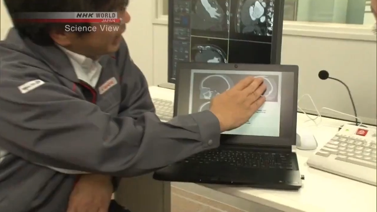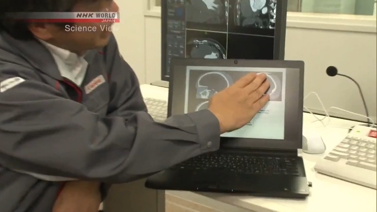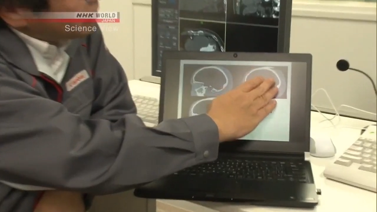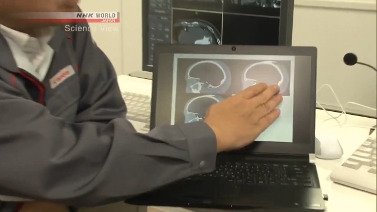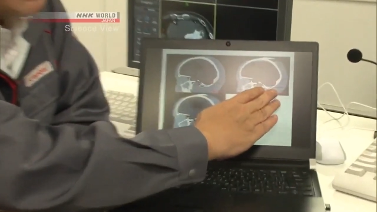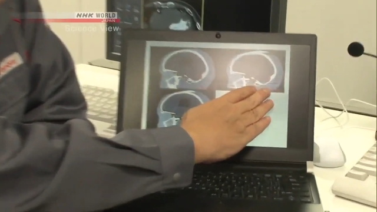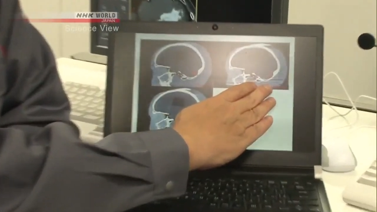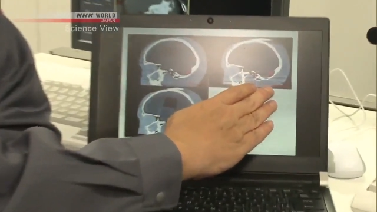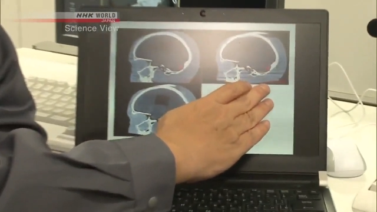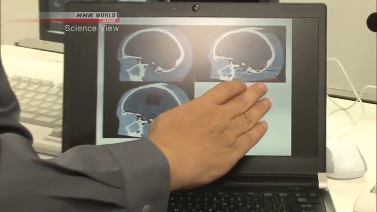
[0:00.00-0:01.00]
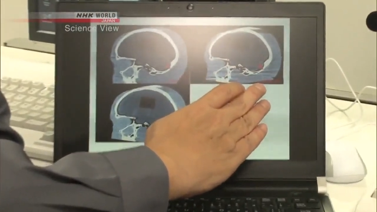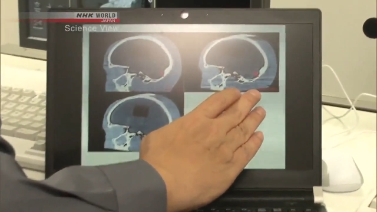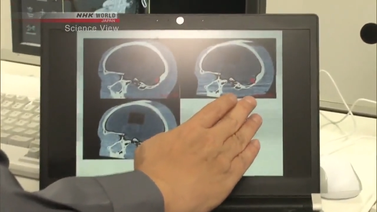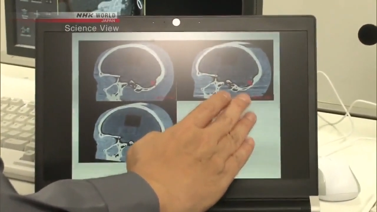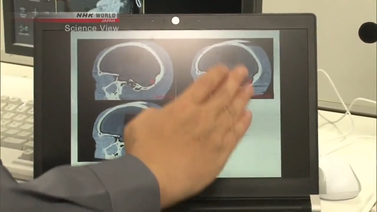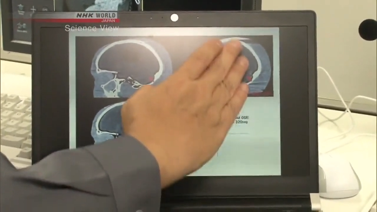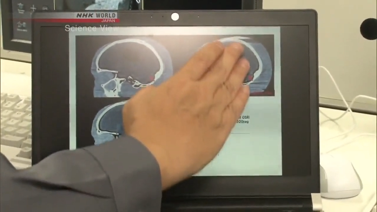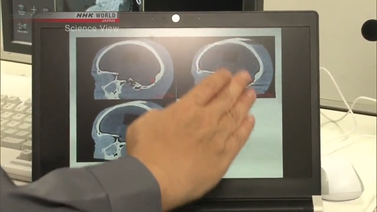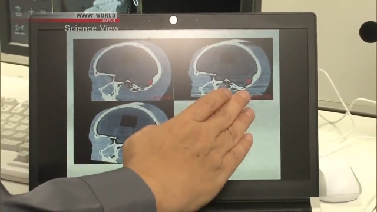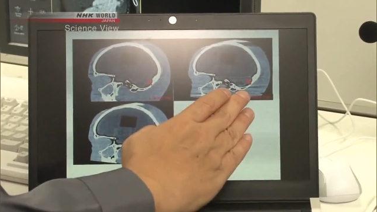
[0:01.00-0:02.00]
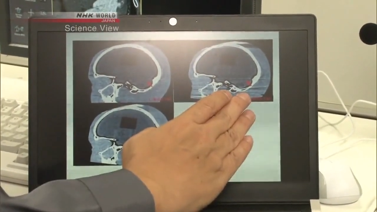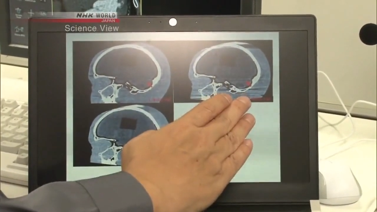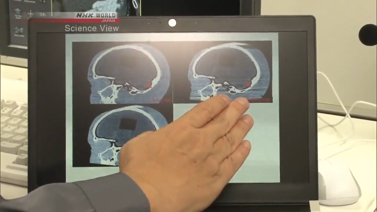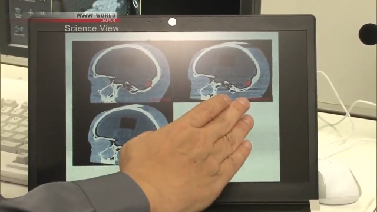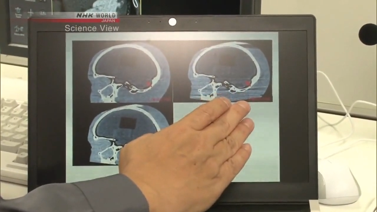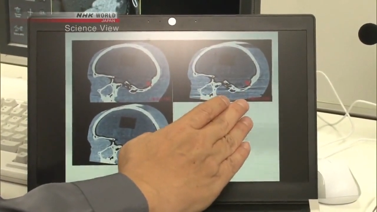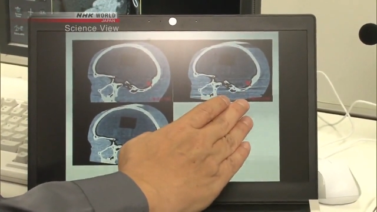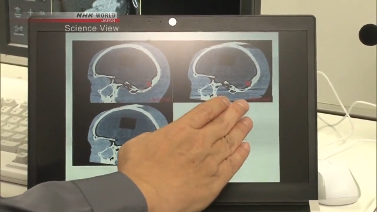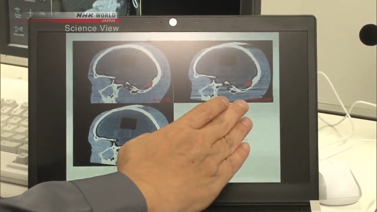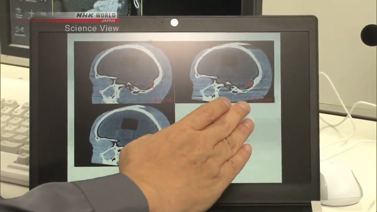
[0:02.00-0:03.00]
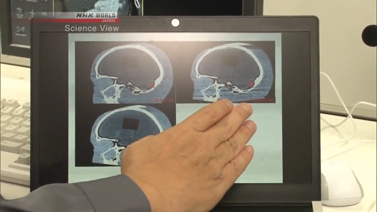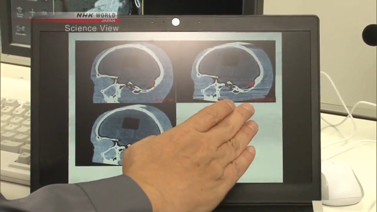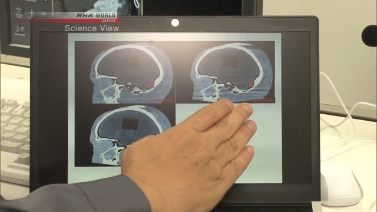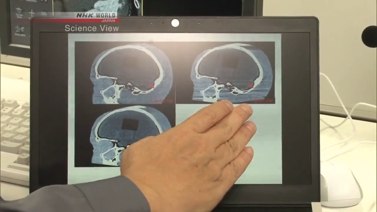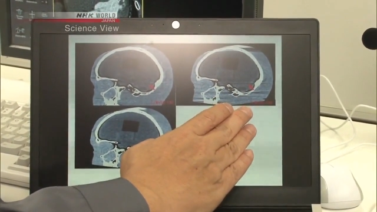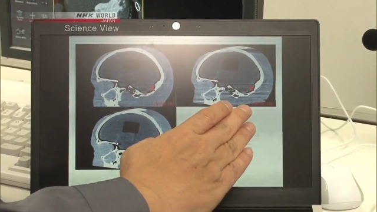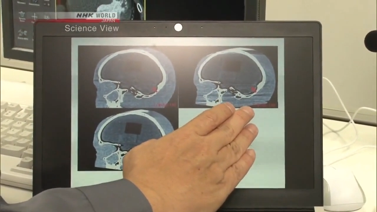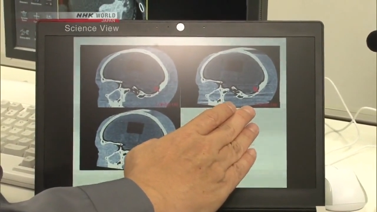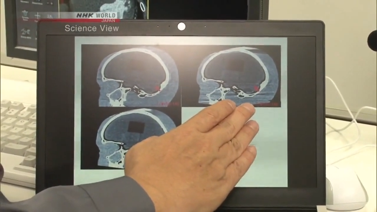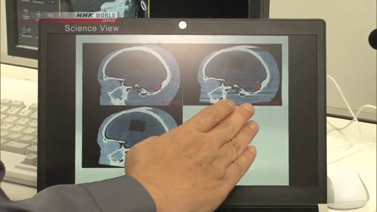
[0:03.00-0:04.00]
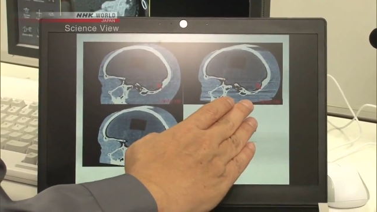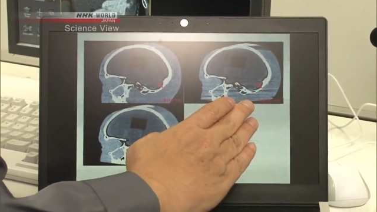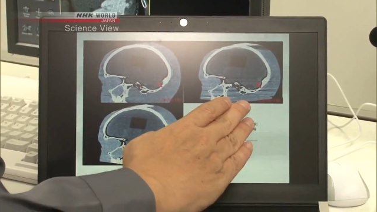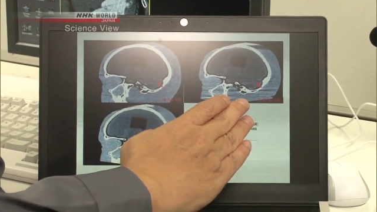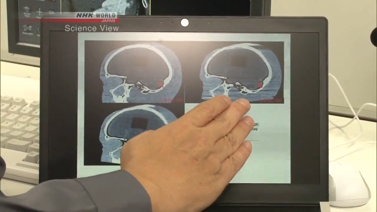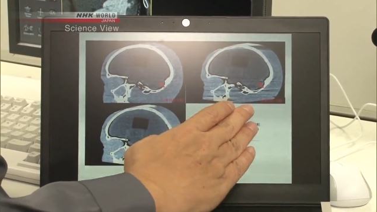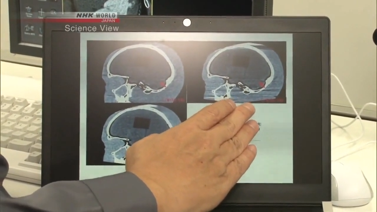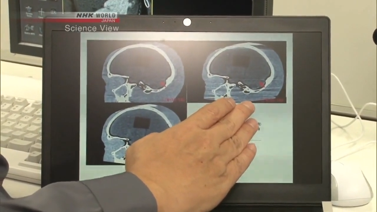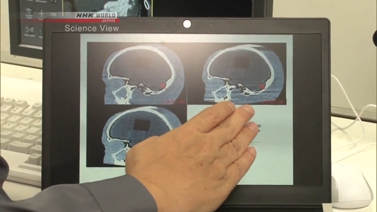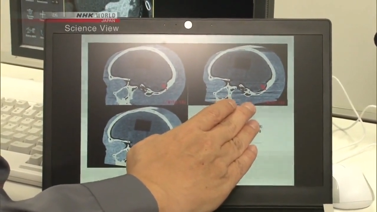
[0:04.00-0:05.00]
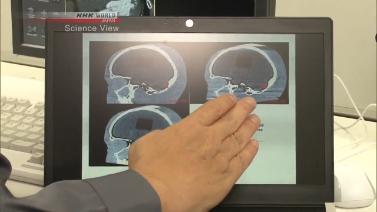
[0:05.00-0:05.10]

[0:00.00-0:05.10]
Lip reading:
[unreadable: no face in view]